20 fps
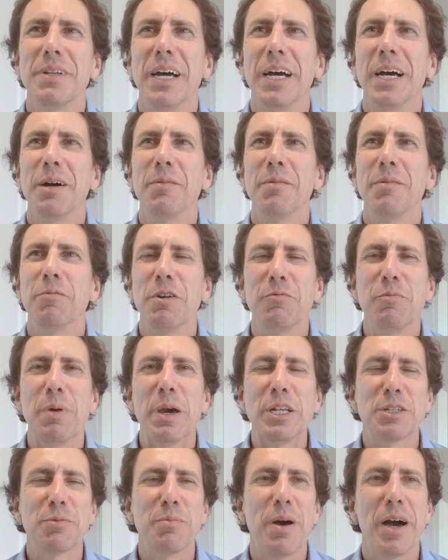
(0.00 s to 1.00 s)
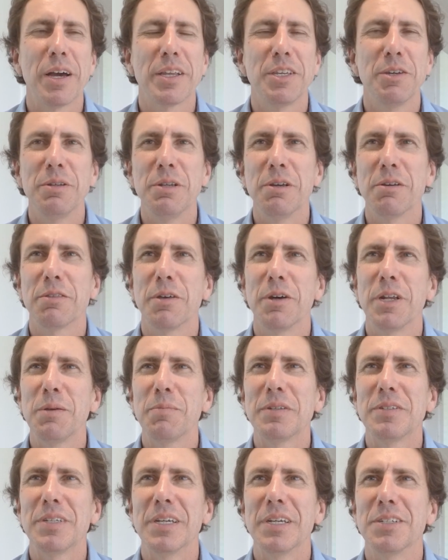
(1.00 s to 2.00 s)
We've benchmarked you and you're
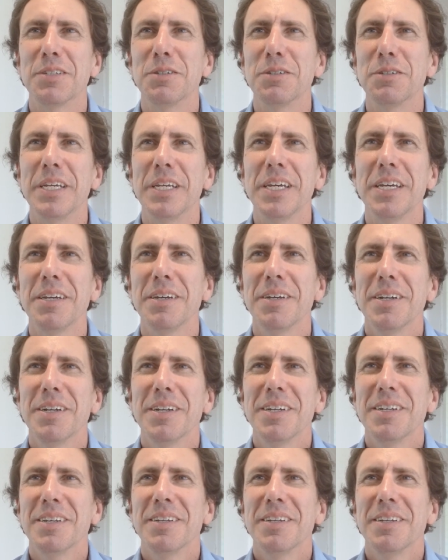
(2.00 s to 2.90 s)
30% too dear.